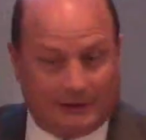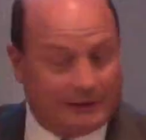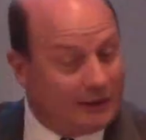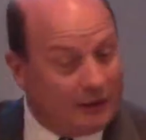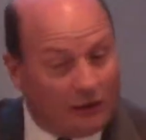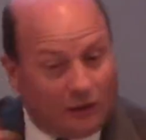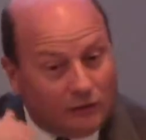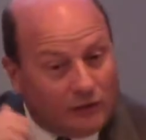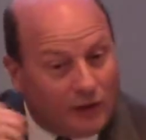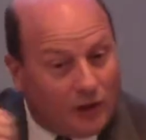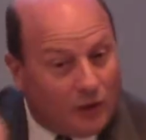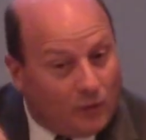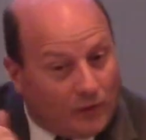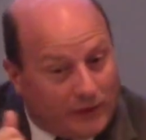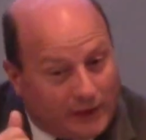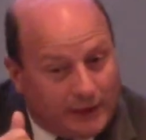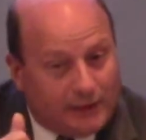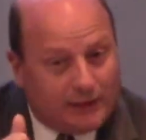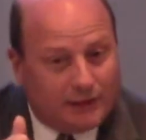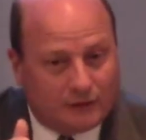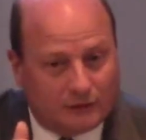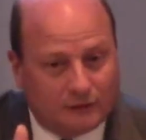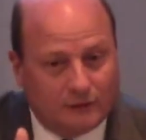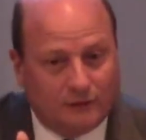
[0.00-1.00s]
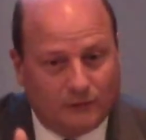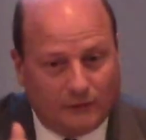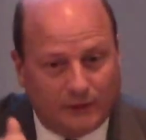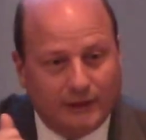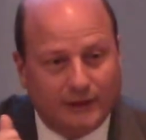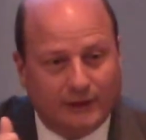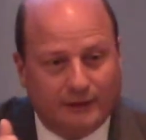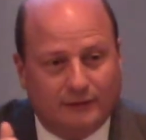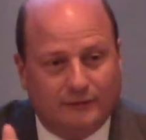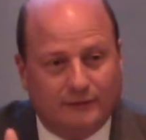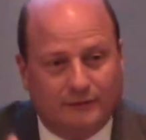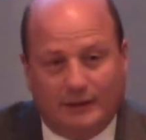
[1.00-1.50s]
said, oh, no, we can get to
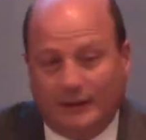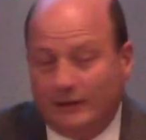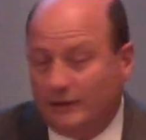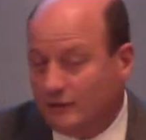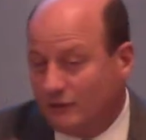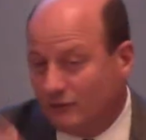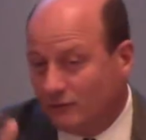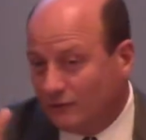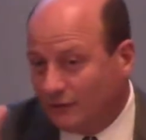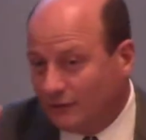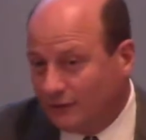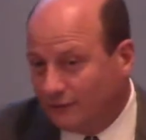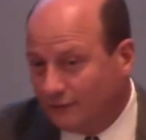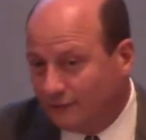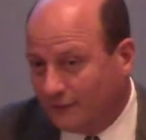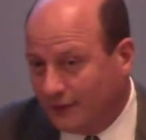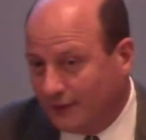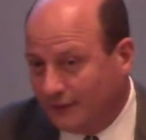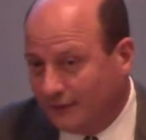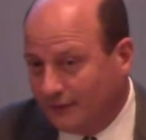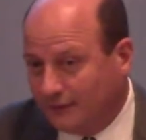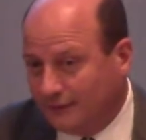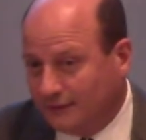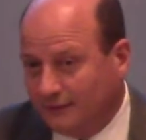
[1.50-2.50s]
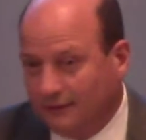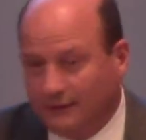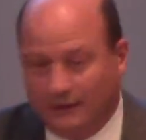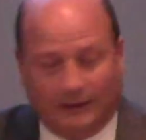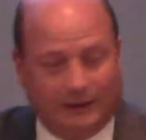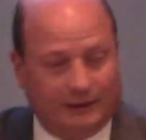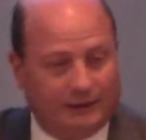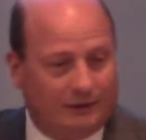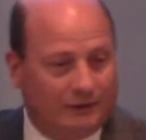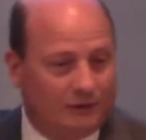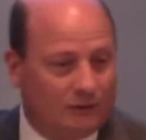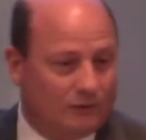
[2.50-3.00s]
it today. She's really friendly and,
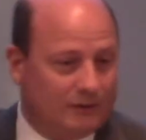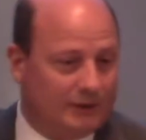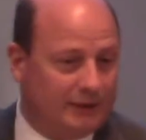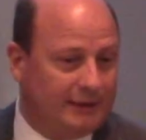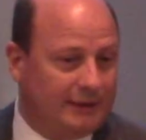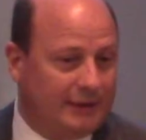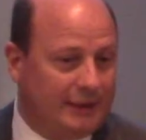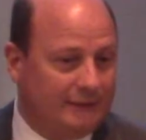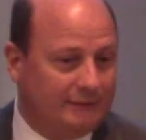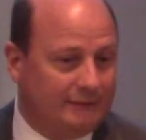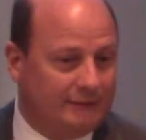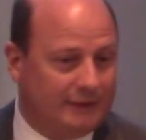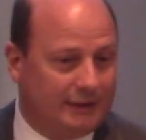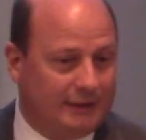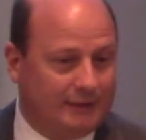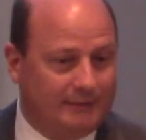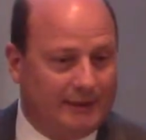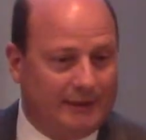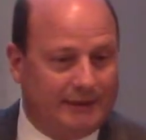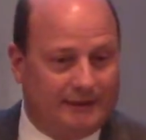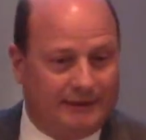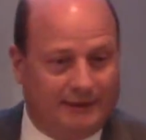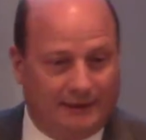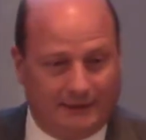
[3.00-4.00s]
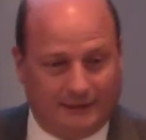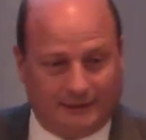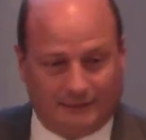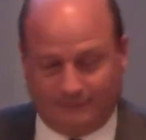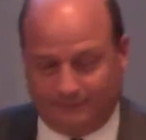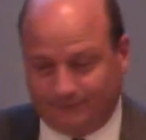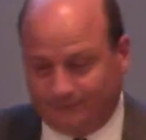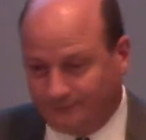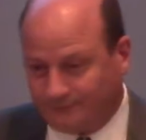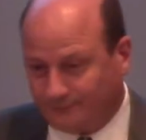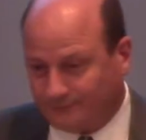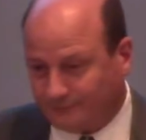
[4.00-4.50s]
really offered to come out to
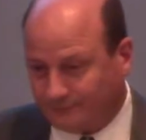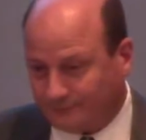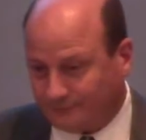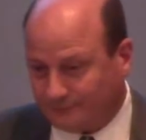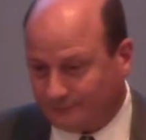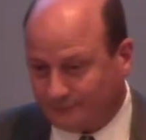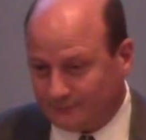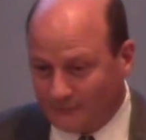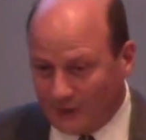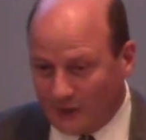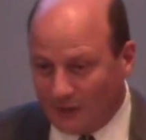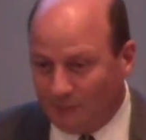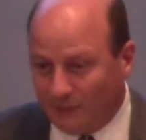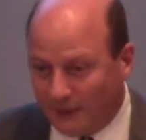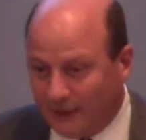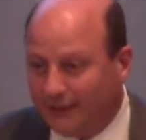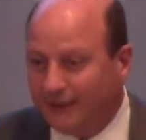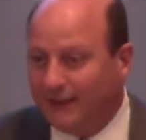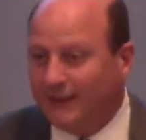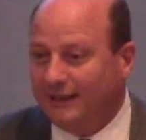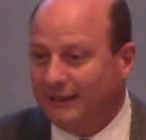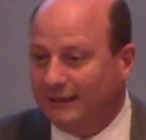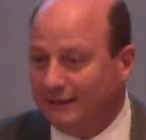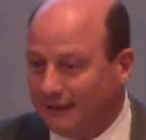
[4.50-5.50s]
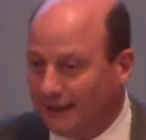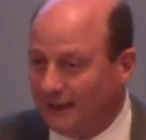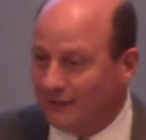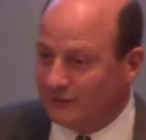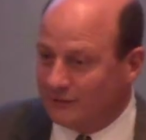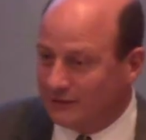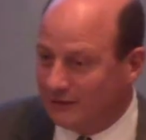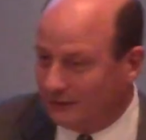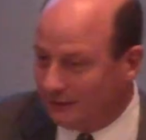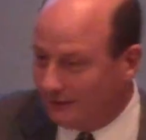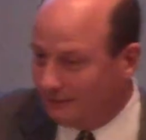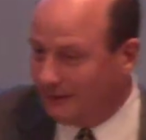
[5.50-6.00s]
help. But again, I
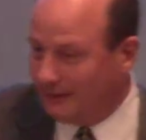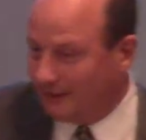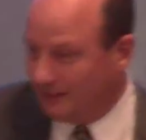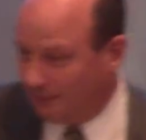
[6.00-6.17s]
was a little bit